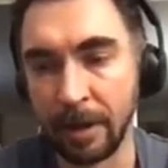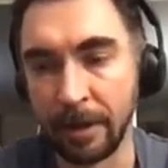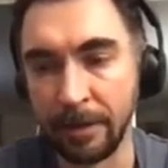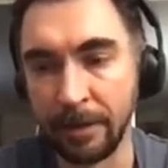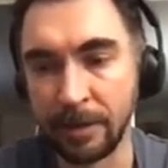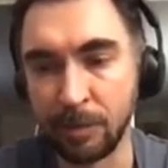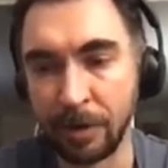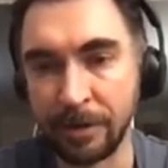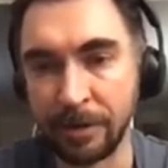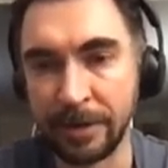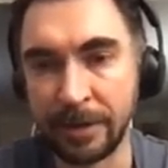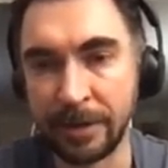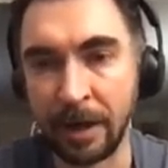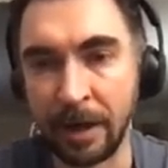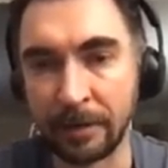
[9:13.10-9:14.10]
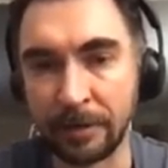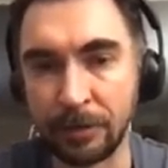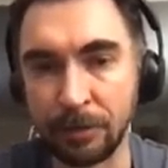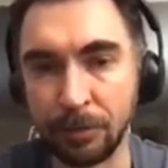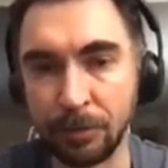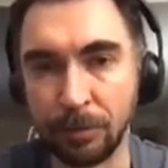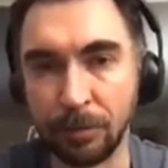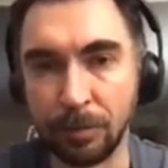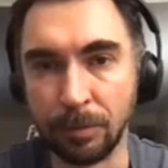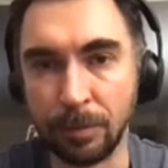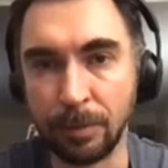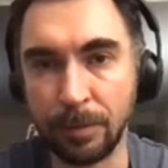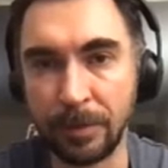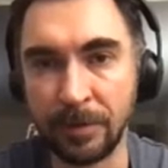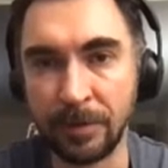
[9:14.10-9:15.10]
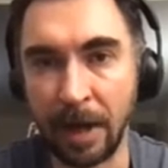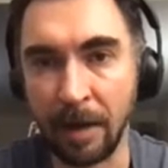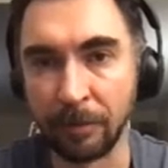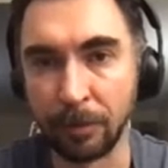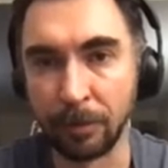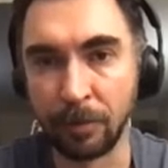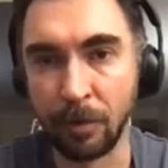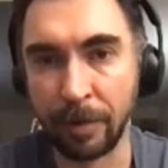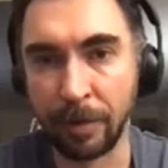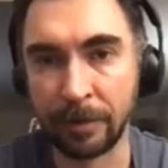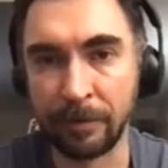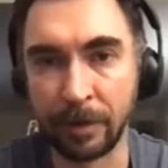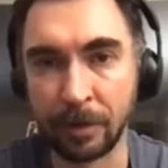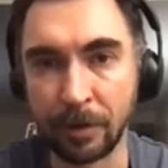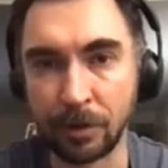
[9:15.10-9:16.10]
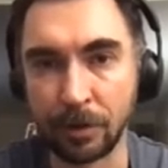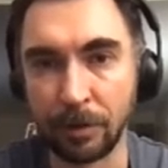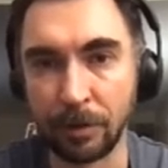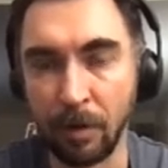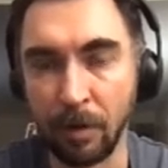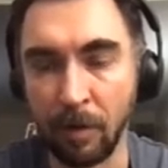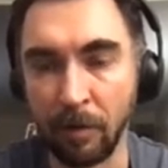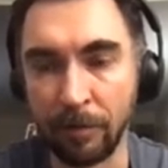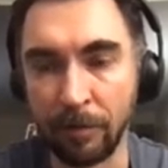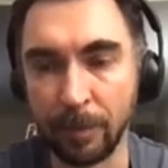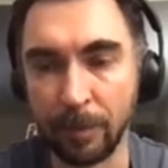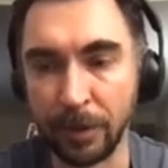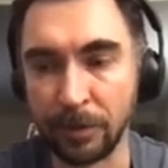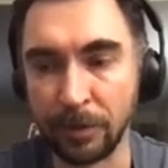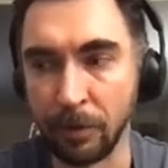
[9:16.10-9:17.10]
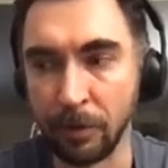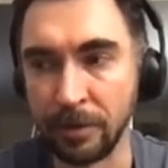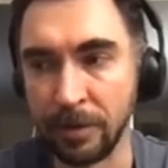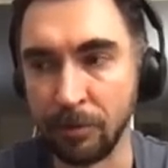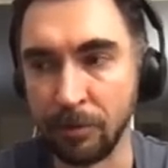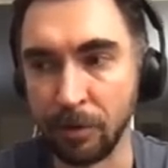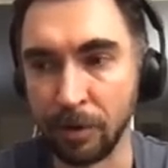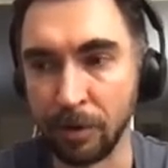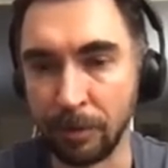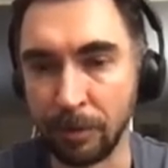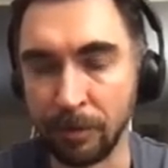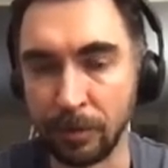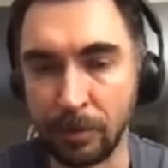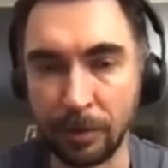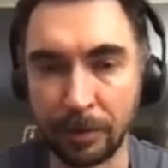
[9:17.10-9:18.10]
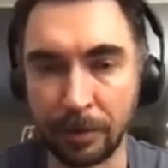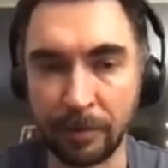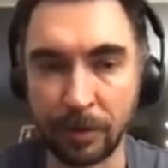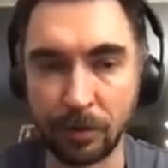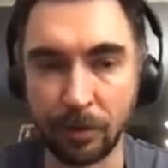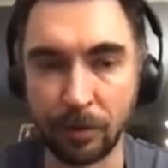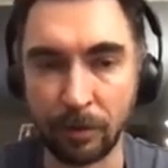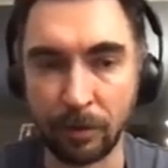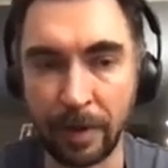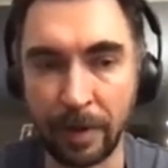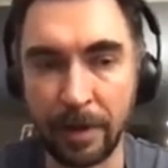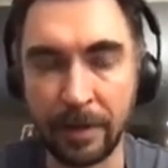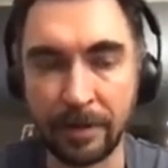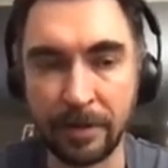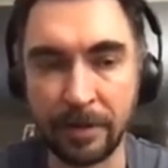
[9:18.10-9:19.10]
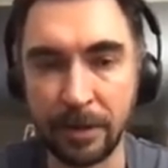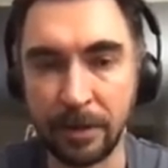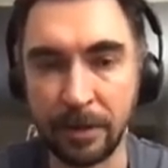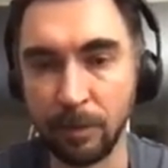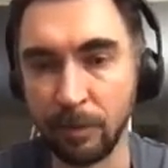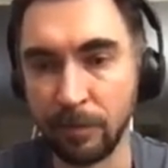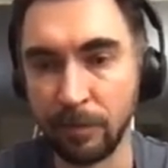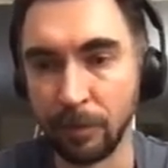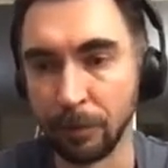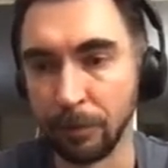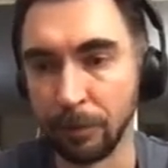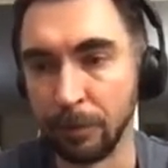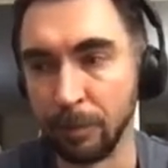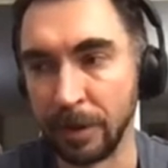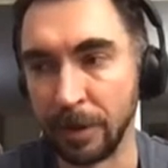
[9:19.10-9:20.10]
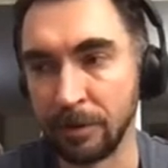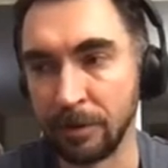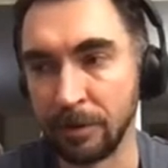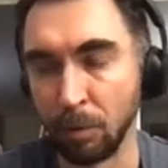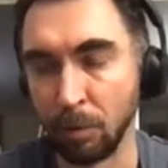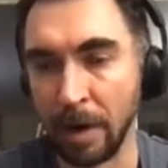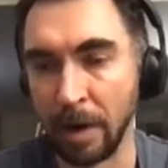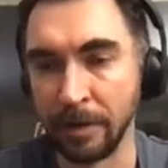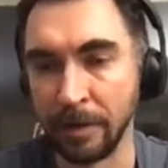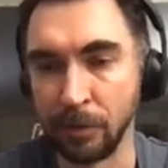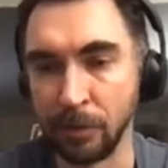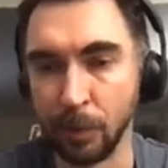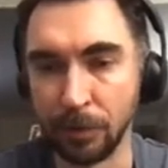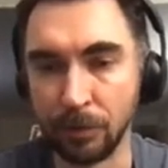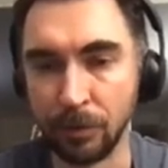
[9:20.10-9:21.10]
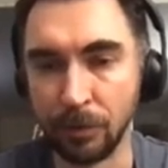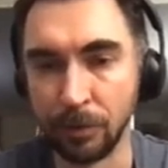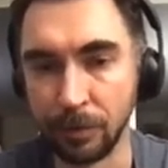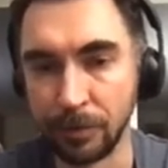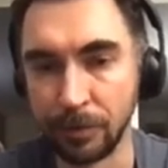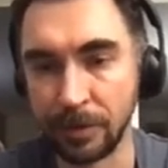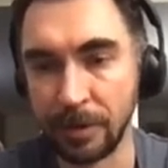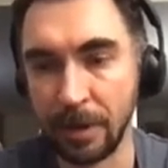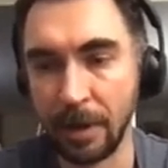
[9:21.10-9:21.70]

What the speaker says: it's pretty hard to have the correct version of Bitcoin D running with the correct version of LND for the particular wallet you want to use.